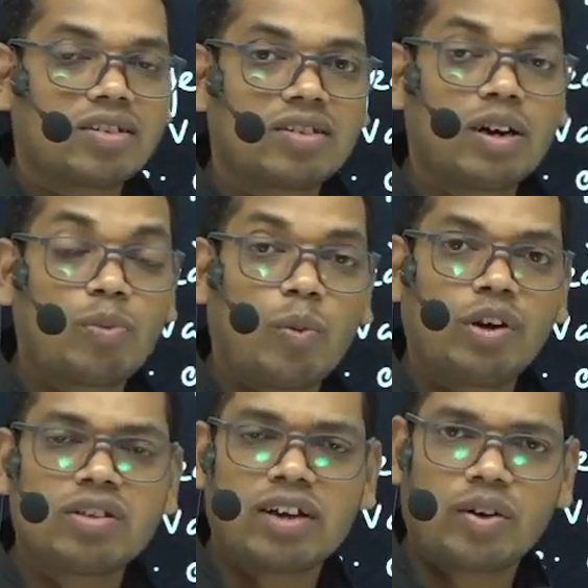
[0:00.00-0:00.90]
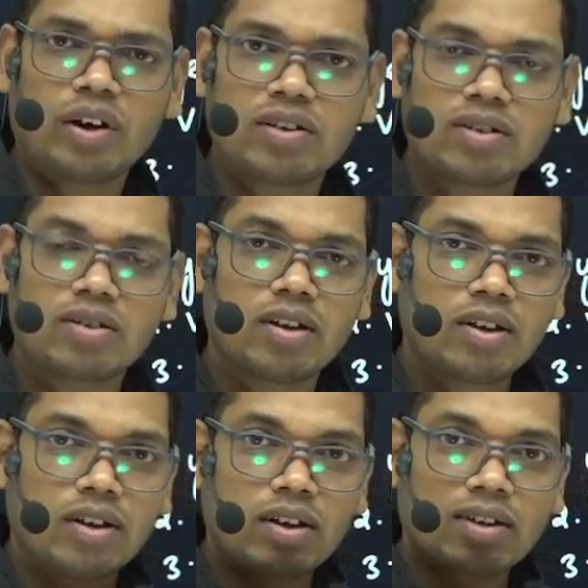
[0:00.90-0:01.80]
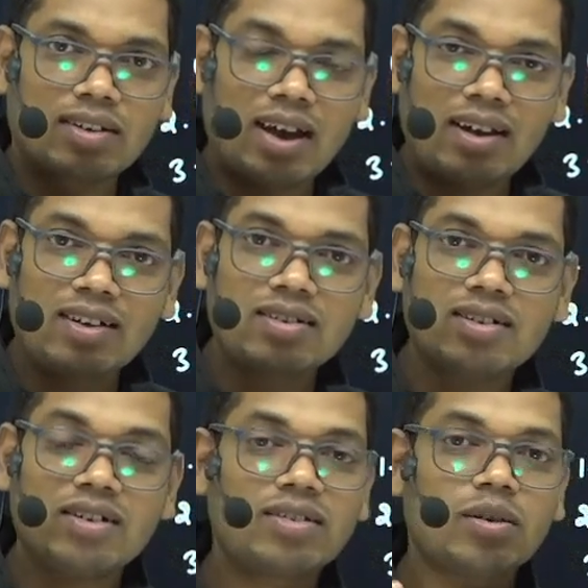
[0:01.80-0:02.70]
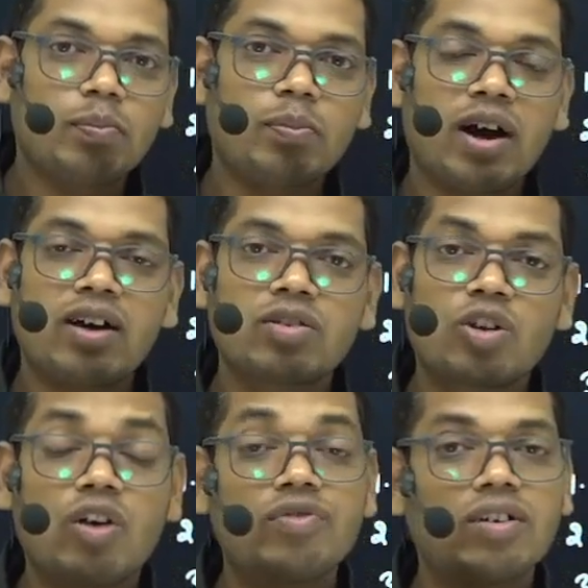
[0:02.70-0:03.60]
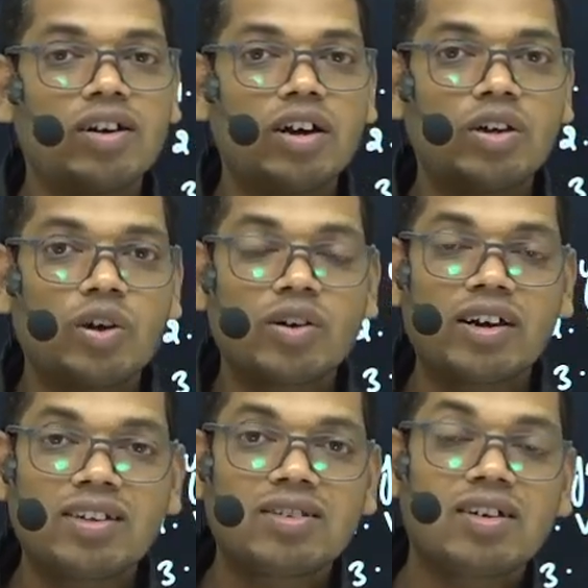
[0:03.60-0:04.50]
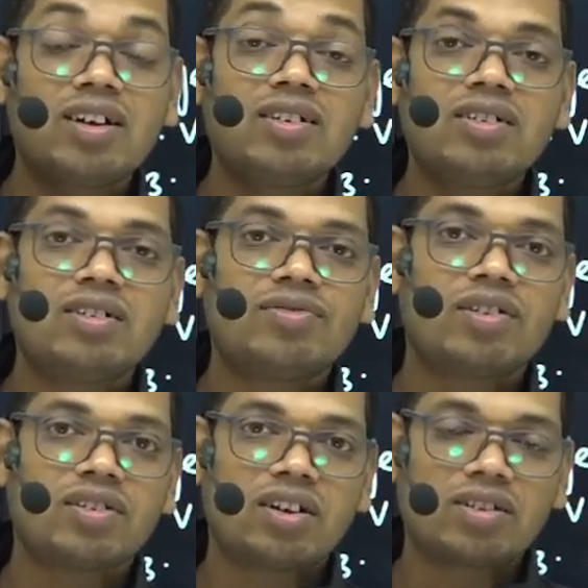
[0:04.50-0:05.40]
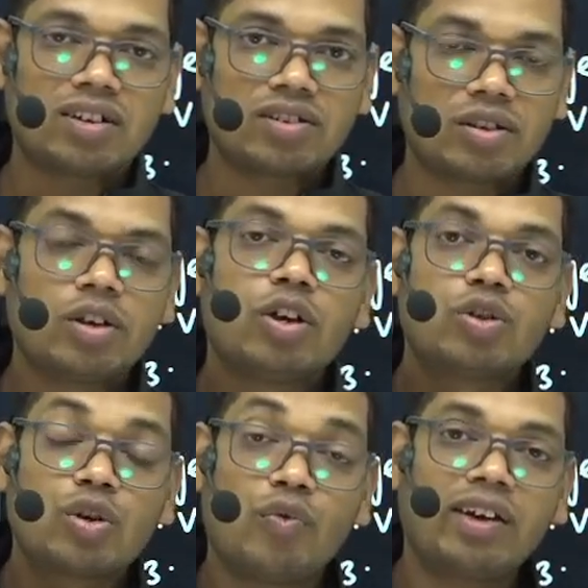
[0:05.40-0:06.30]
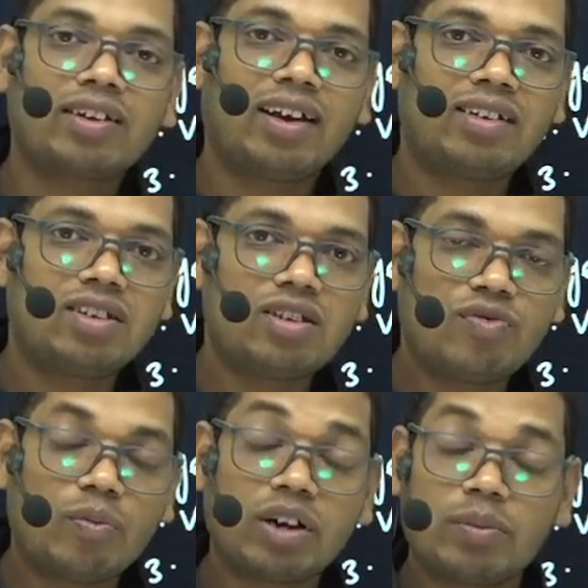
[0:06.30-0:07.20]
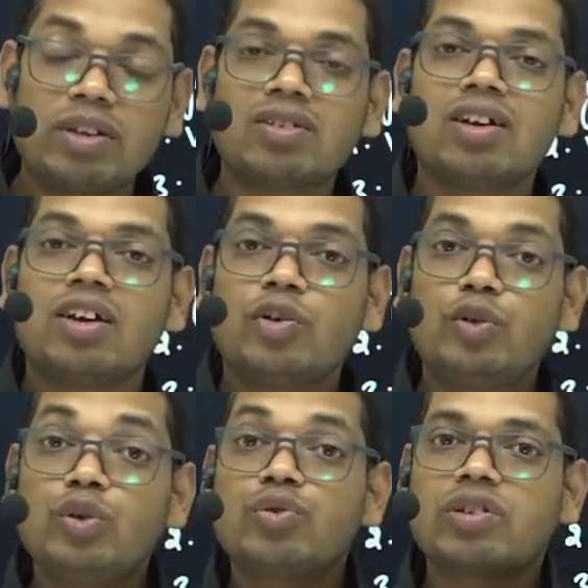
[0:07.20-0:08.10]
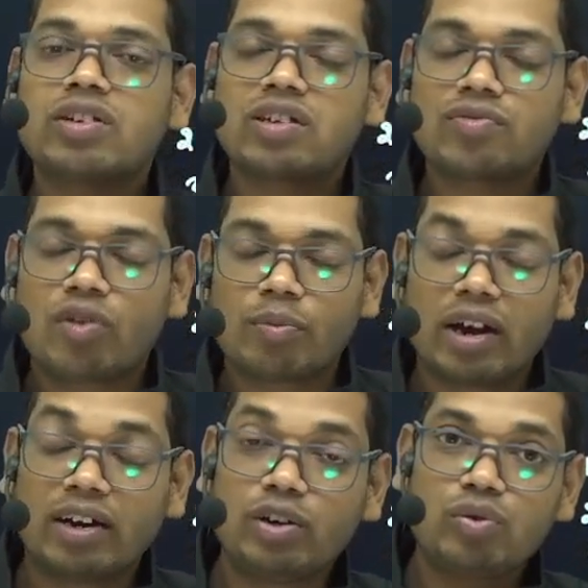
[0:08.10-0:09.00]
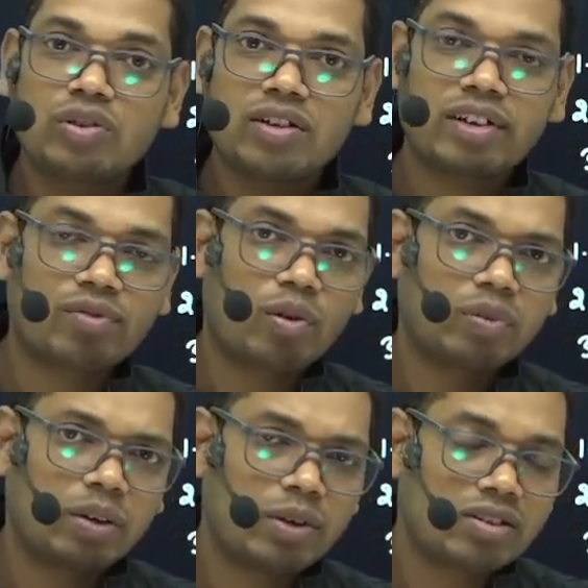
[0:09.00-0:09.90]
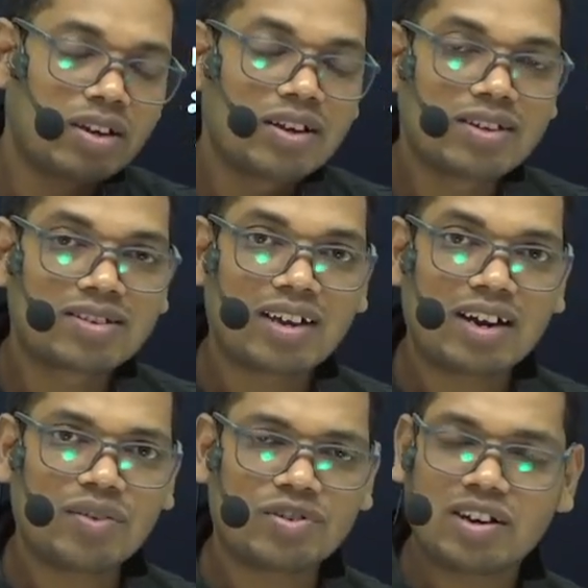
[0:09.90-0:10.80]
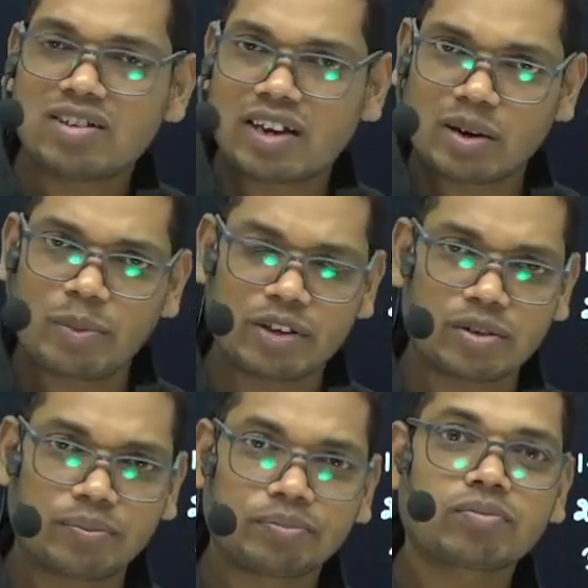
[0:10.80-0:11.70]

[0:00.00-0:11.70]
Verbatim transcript: They are promoting cytokinesis. Callus is mass of unorganized undifferentiated cells. So when callus is formed, that means new cells are formed, and new cells are formed, that means cell division is taking place.